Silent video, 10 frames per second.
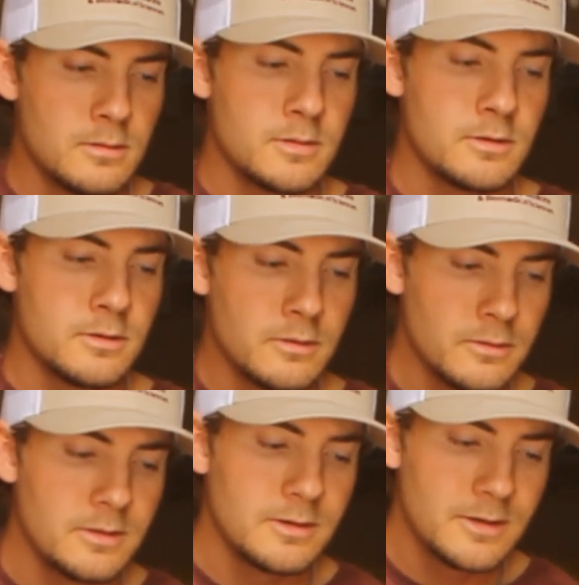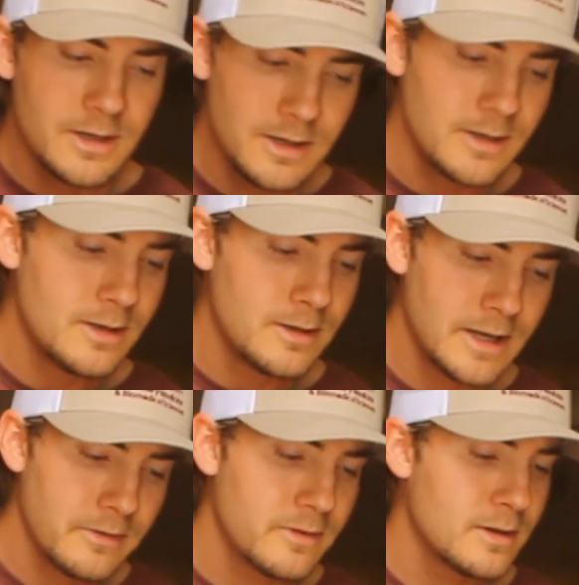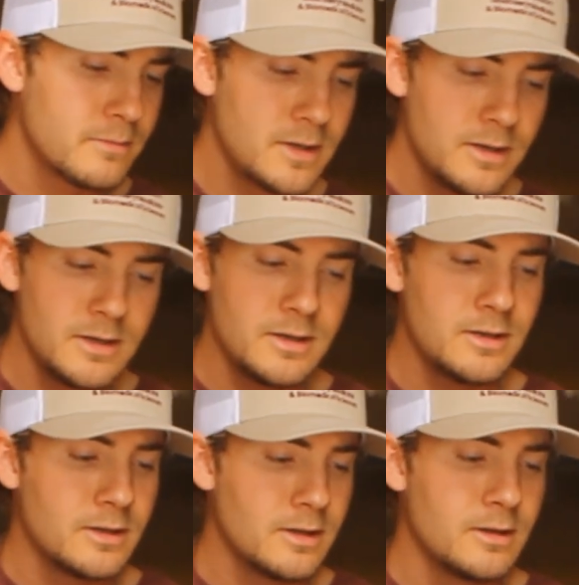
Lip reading: Go ahead and laugh at me.